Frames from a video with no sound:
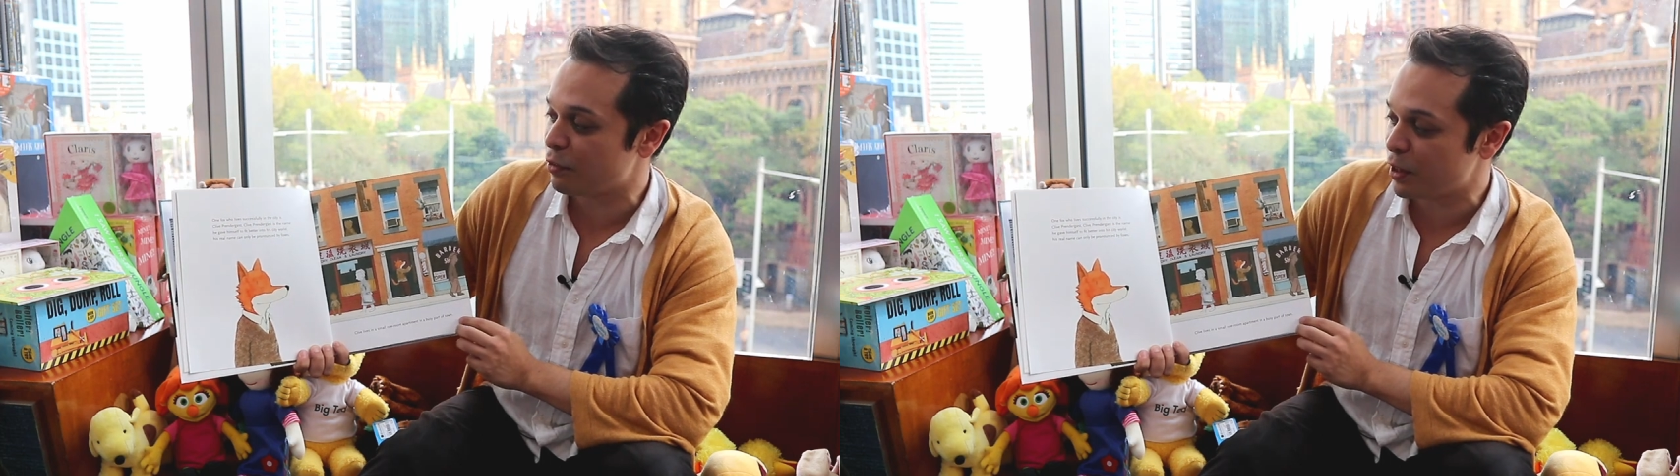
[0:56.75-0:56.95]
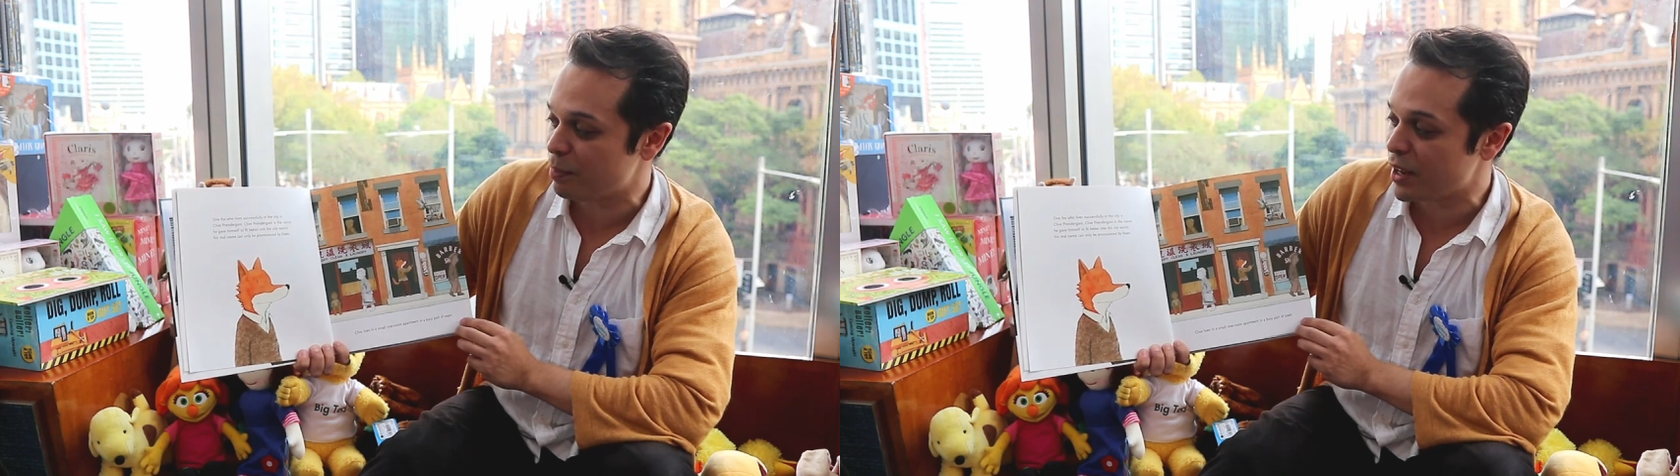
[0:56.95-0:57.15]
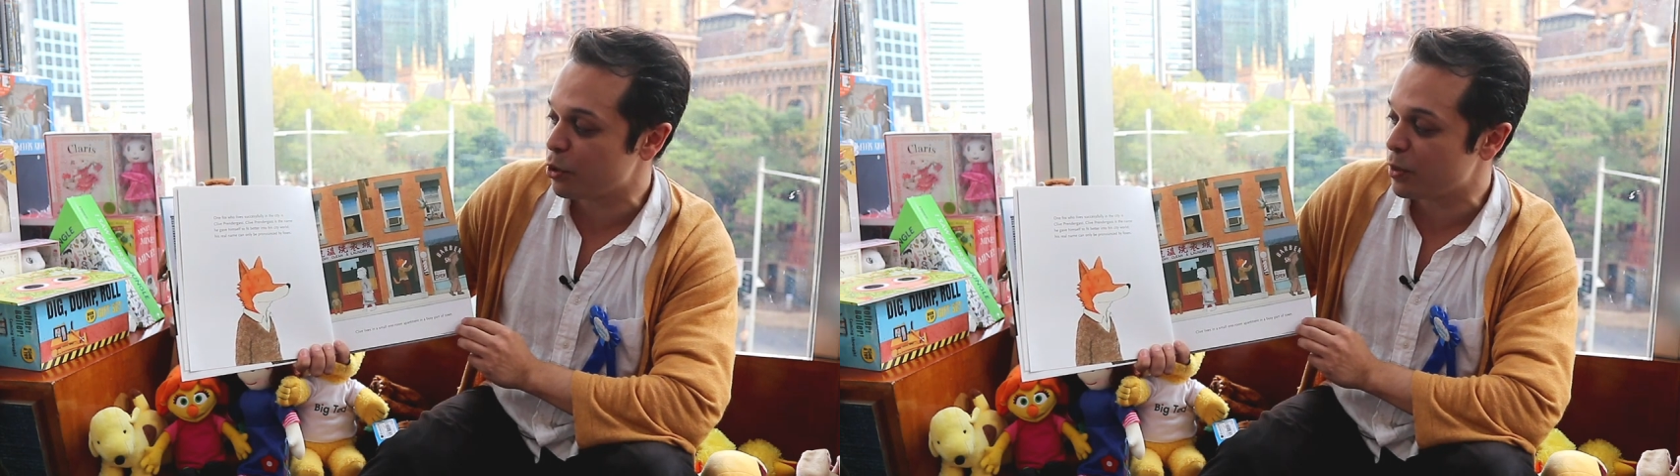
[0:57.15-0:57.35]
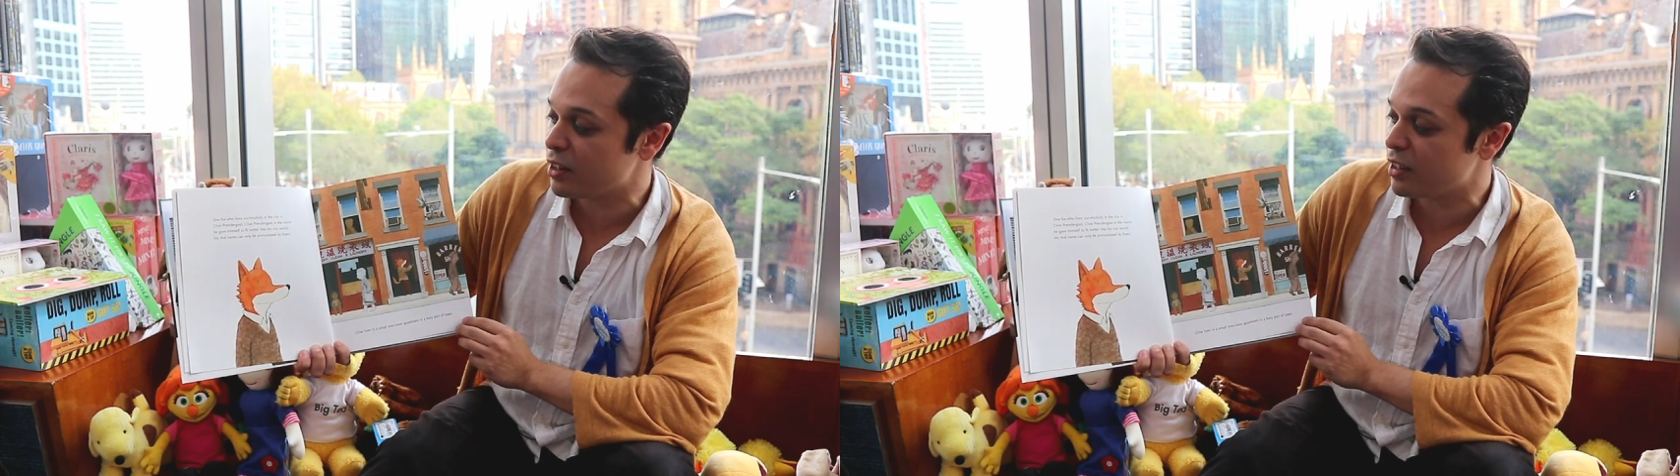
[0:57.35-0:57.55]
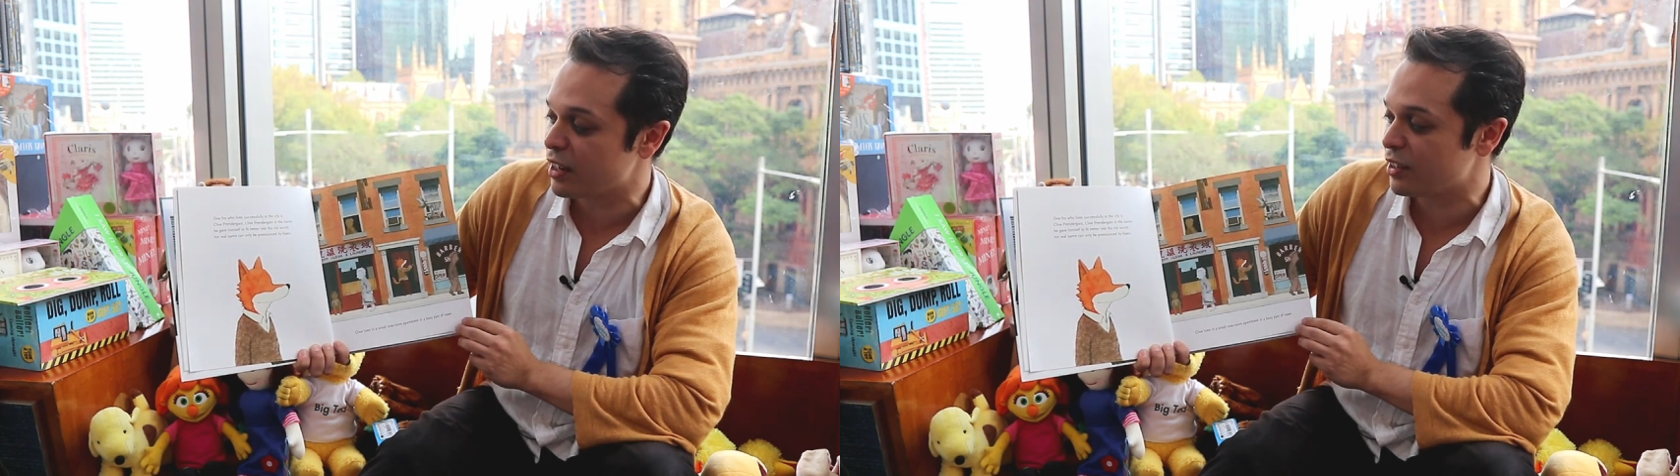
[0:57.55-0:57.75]
to fit better
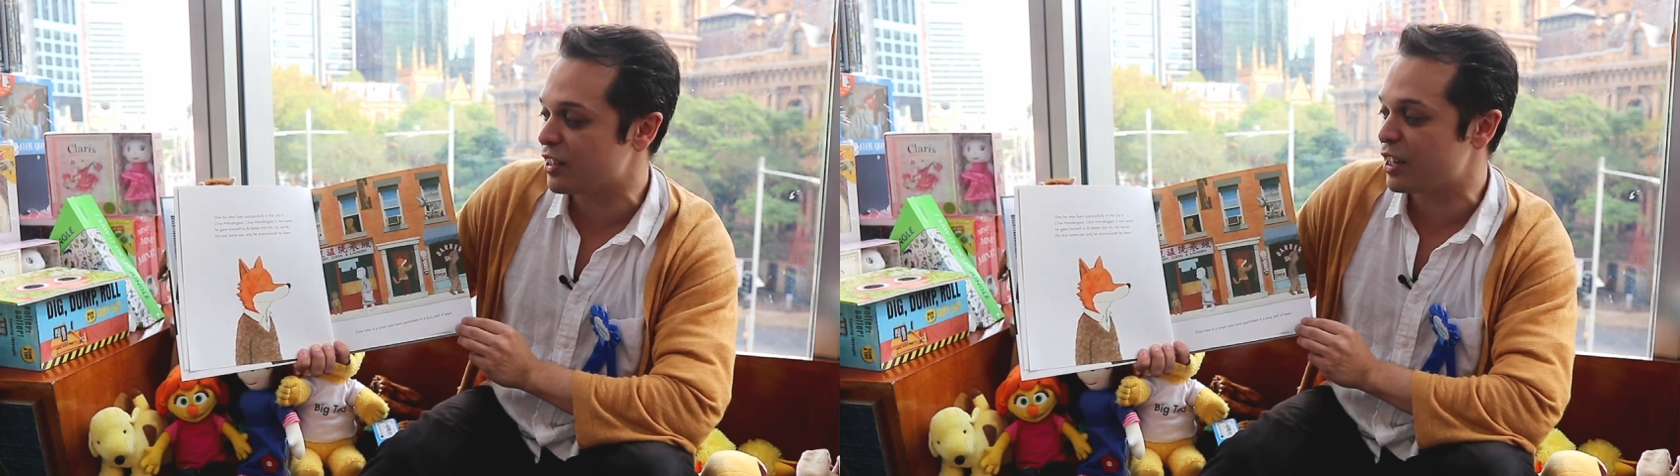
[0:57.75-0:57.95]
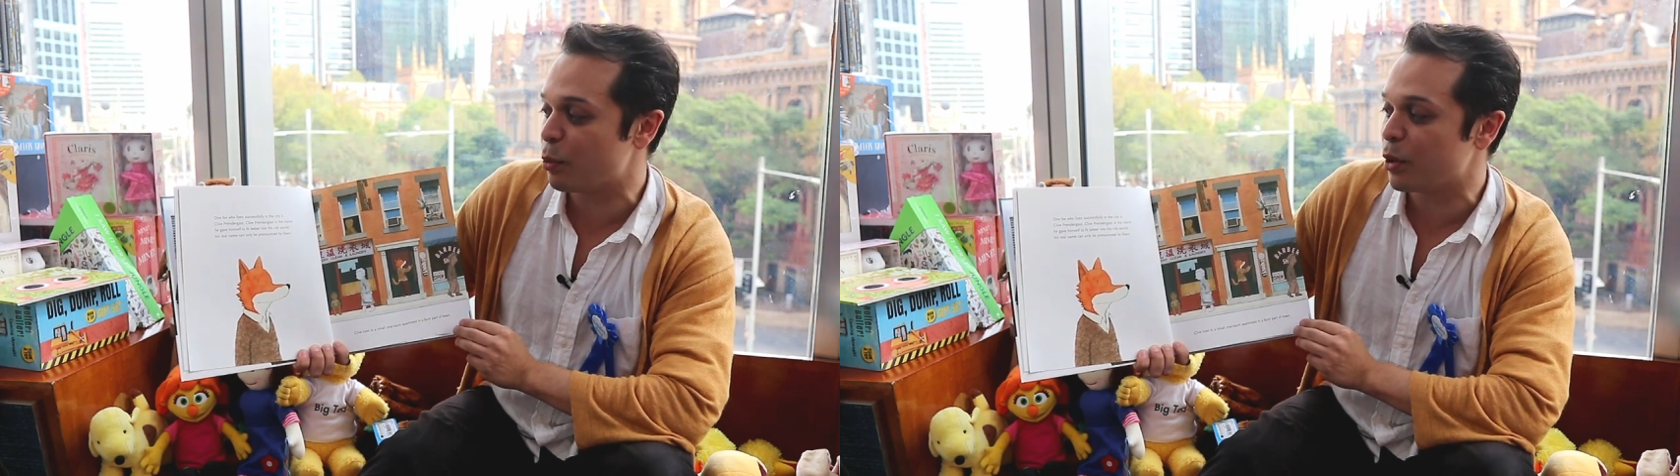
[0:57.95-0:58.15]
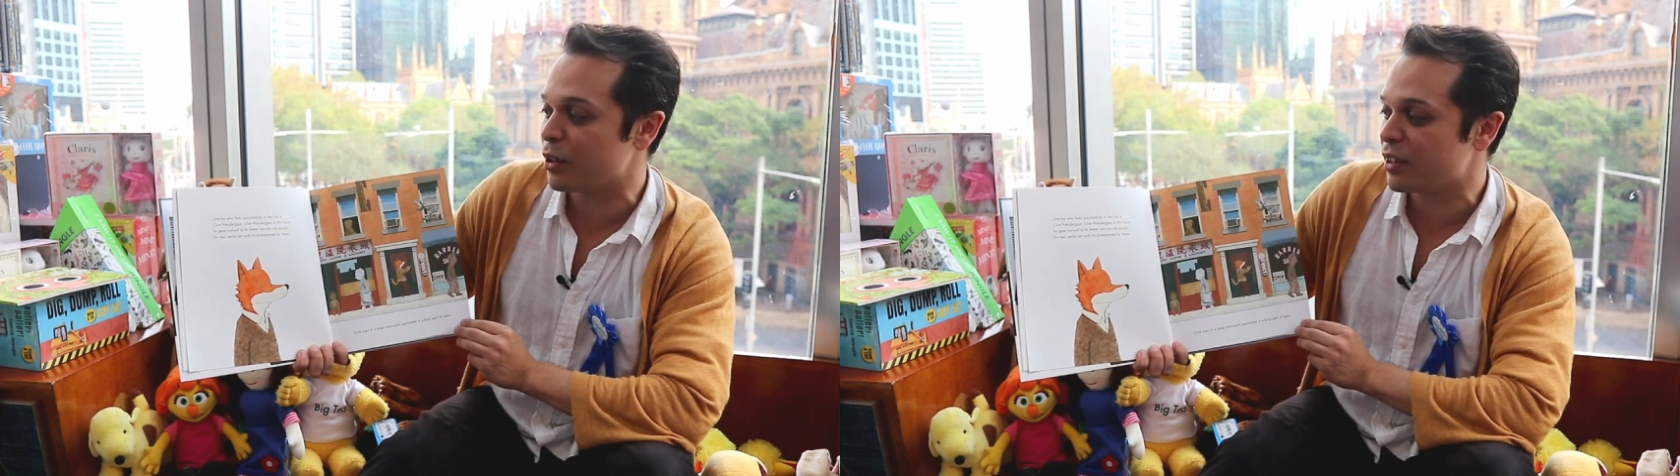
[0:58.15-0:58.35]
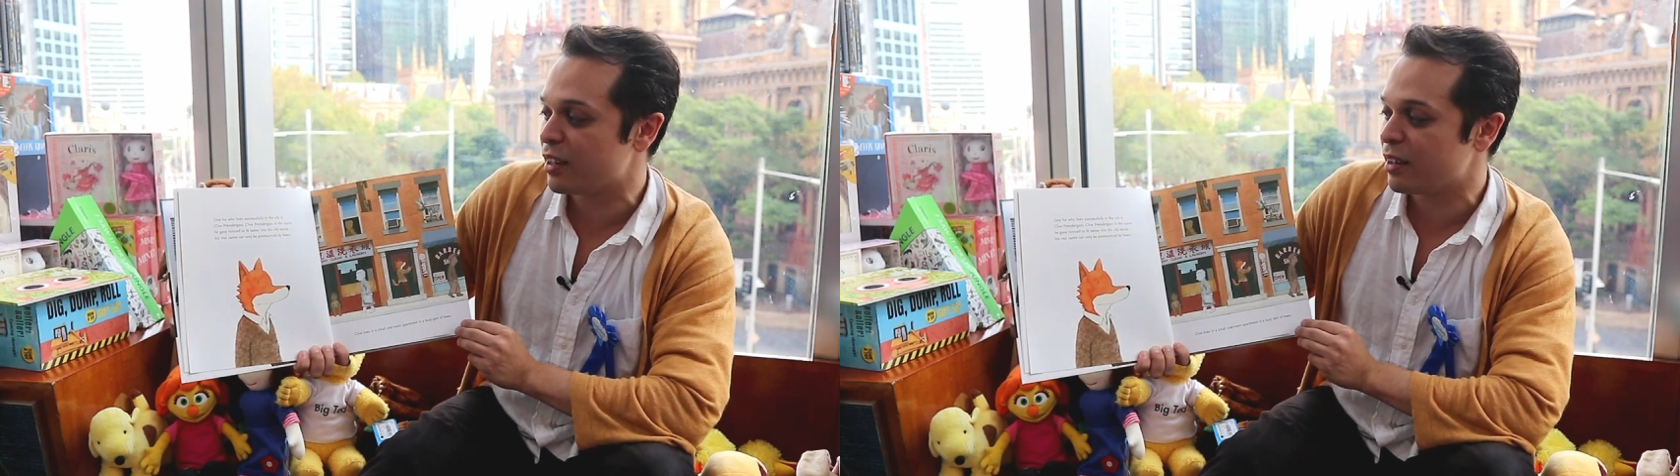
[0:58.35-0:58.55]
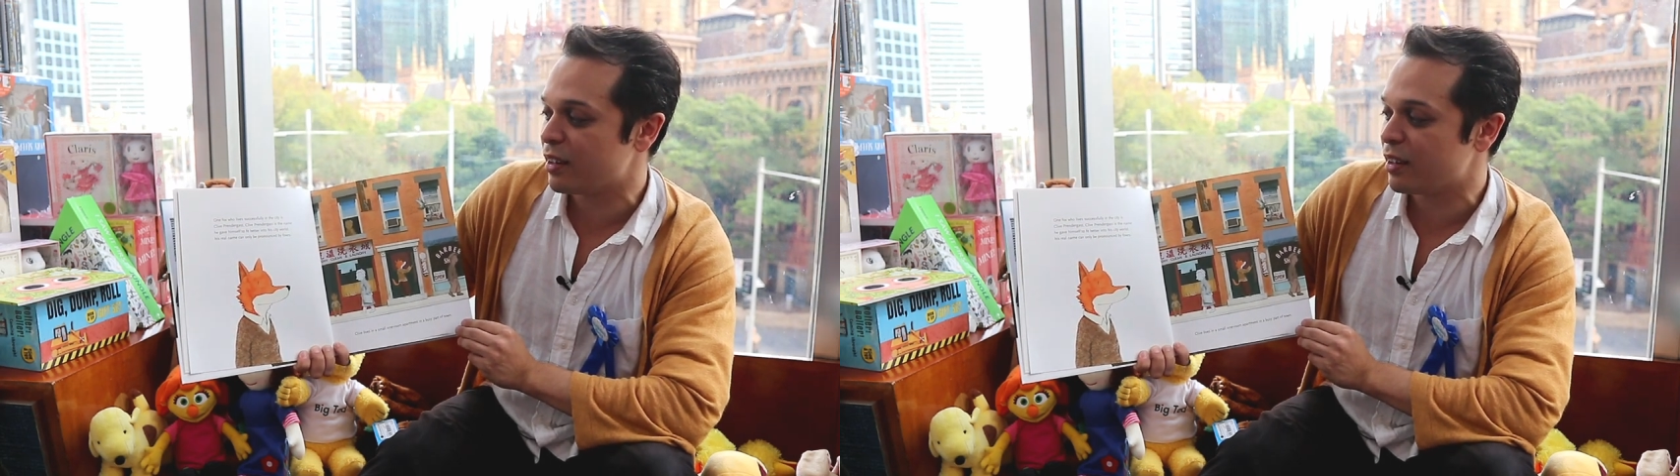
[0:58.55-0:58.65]
into his city world.